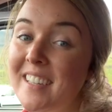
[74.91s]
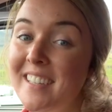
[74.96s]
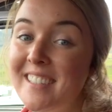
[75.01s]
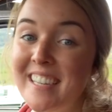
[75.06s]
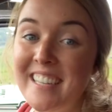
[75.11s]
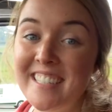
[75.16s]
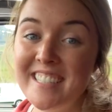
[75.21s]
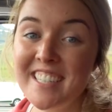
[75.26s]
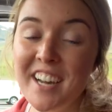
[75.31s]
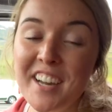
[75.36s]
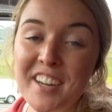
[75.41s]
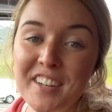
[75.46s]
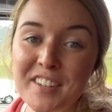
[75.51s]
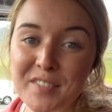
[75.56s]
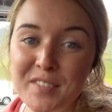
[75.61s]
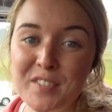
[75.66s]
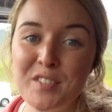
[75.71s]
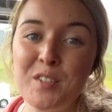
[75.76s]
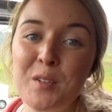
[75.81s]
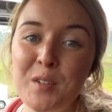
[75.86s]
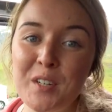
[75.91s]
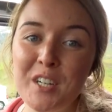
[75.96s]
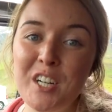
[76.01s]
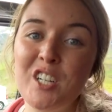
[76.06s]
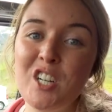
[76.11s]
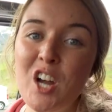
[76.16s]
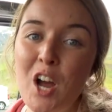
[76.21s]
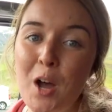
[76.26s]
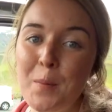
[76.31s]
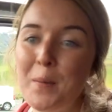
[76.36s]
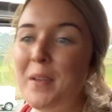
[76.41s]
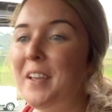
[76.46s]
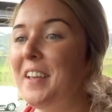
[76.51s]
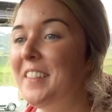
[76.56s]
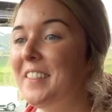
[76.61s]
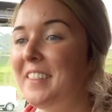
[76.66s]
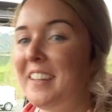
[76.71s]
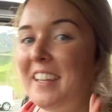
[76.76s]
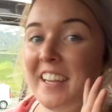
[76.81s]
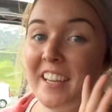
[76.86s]
is a ton of storage up
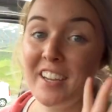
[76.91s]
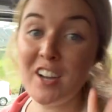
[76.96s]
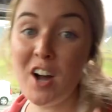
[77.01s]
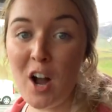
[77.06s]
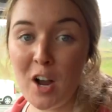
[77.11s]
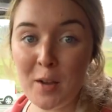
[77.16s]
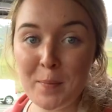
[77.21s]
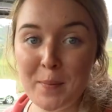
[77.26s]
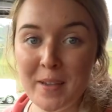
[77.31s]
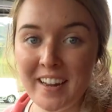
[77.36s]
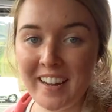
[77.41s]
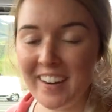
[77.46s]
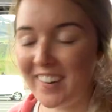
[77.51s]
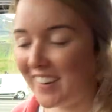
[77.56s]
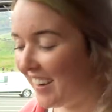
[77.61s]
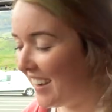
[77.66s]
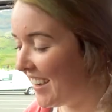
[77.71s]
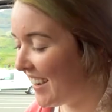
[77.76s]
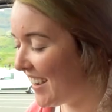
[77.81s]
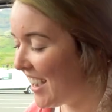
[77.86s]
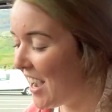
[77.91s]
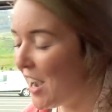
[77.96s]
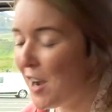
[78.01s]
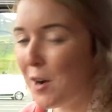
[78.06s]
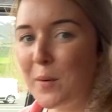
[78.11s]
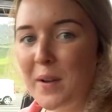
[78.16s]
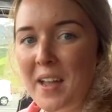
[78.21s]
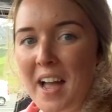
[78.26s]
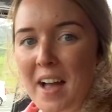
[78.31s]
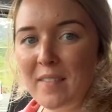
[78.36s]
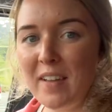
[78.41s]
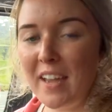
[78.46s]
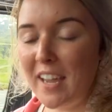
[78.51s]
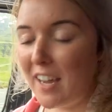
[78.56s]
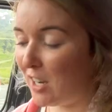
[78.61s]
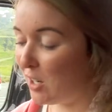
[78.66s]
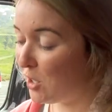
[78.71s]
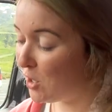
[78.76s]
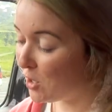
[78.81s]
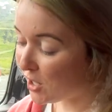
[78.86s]
in the cockpit area. We have a
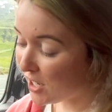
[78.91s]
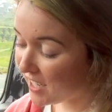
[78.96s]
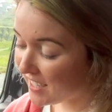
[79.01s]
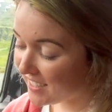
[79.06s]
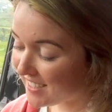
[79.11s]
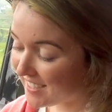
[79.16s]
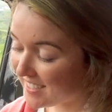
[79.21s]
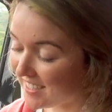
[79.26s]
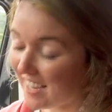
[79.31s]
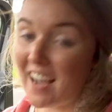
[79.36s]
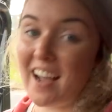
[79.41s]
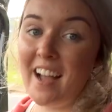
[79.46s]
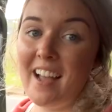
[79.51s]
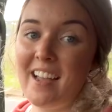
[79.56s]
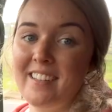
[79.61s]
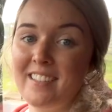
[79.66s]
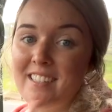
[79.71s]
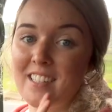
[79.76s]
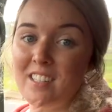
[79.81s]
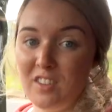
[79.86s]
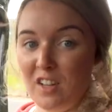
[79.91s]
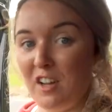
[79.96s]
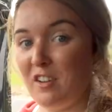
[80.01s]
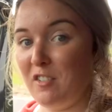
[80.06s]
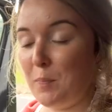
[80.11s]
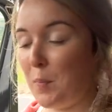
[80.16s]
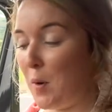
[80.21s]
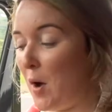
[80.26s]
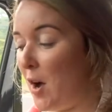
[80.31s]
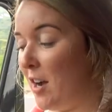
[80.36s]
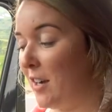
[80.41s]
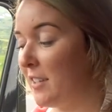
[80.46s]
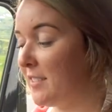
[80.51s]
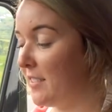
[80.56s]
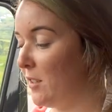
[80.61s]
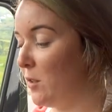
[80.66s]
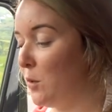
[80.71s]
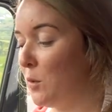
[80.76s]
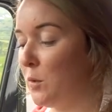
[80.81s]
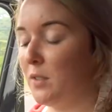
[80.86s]
good sized glove box.
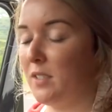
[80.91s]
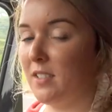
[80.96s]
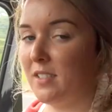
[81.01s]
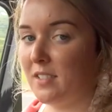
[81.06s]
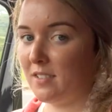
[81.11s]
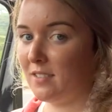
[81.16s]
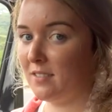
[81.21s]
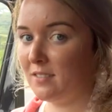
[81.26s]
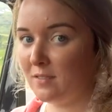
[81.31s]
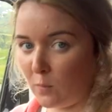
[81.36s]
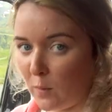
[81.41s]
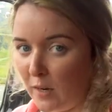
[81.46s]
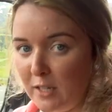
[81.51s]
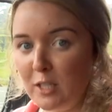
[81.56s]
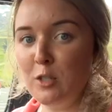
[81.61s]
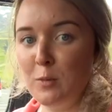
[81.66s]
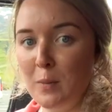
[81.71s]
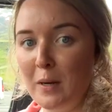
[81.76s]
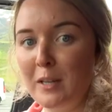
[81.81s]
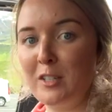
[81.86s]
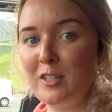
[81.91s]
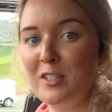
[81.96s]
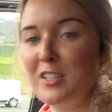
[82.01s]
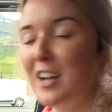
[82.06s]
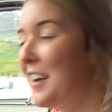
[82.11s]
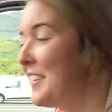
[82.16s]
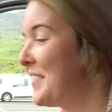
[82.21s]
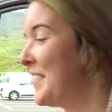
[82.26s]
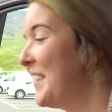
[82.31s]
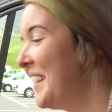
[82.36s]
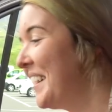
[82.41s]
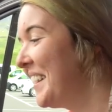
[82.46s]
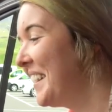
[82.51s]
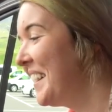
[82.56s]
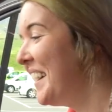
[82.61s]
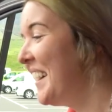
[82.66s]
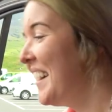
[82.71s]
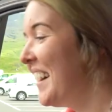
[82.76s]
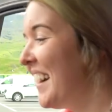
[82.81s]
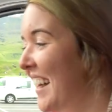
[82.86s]
It holds way too much stuff.
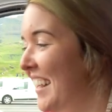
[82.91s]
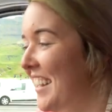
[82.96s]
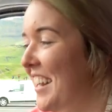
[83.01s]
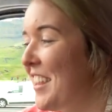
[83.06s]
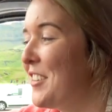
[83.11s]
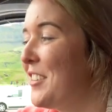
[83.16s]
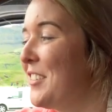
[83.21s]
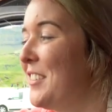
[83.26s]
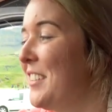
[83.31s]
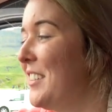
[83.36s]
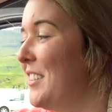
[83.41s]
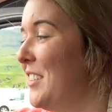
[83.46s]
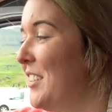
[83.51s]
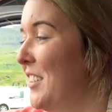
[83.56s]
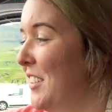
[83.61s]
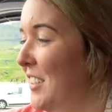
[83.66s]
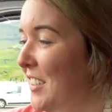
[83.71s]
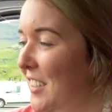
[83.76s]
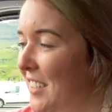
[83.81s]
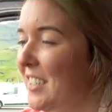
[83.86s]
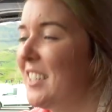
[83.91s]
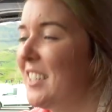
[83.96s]
Another little